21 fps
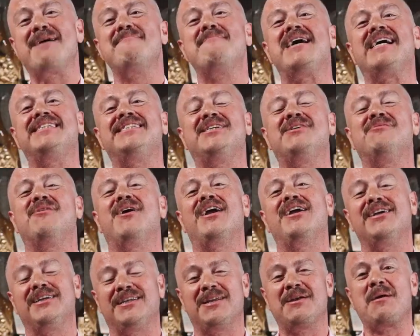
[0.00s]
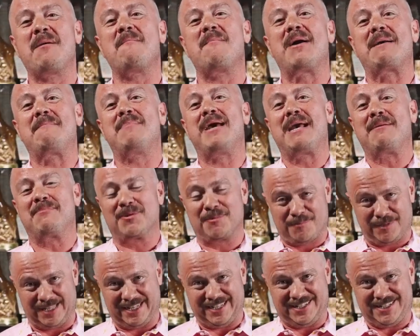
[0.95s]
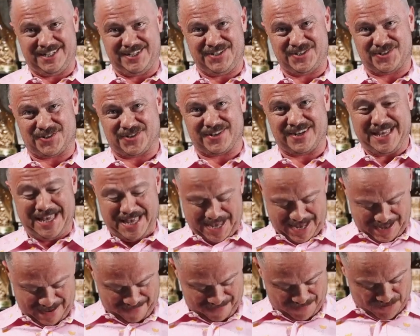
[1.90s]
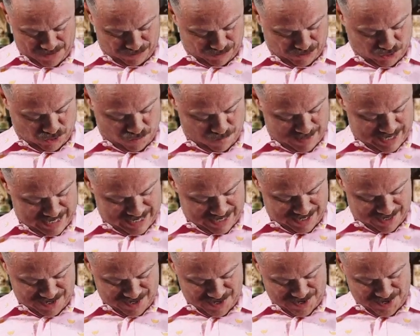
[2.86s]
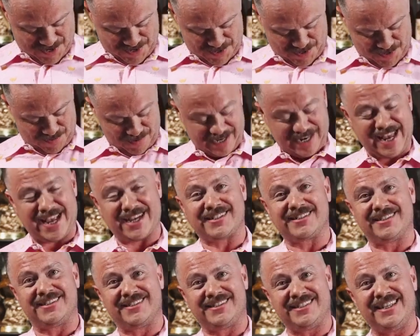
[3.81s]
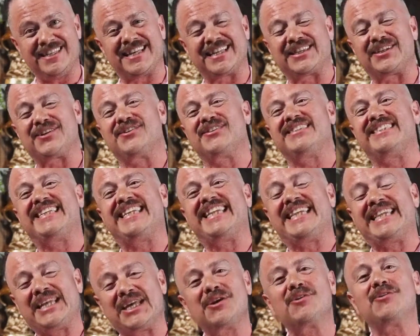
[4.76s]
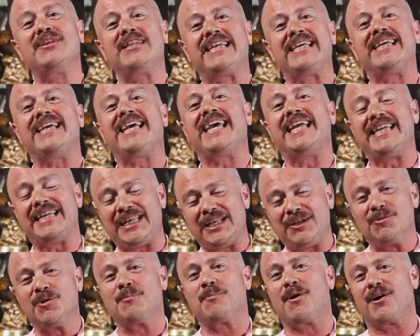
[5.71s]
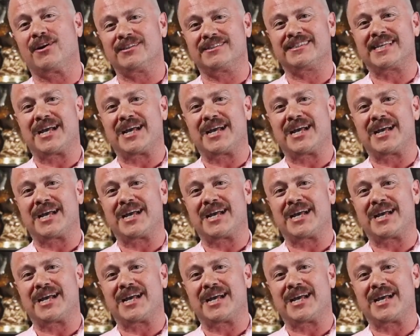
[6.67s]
I'm actually wearing my paper plane t-shirt. If you zoom in, you can actually see that there is literally an equal parts